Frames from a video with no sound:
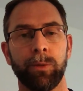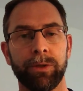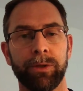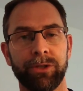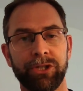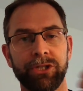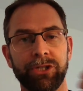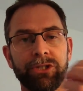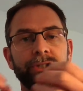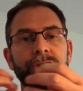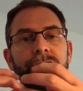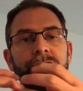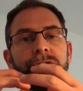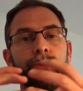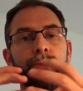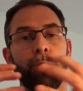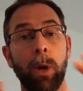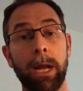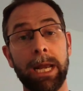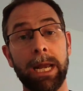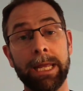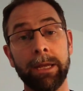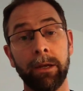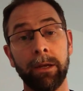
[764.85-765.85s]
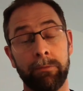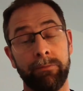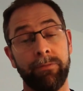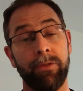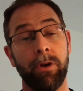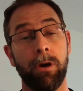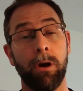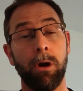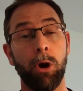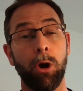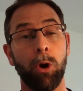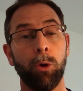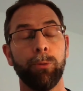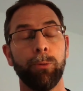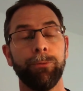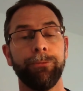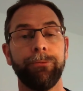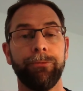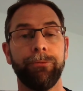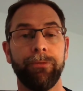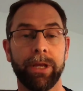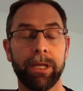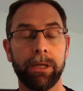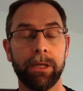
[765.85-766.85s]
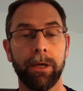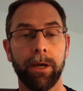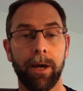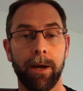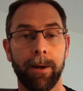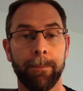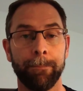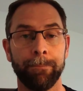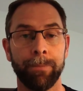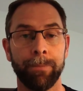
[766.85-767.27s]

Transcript: which is swelling of the whole finger.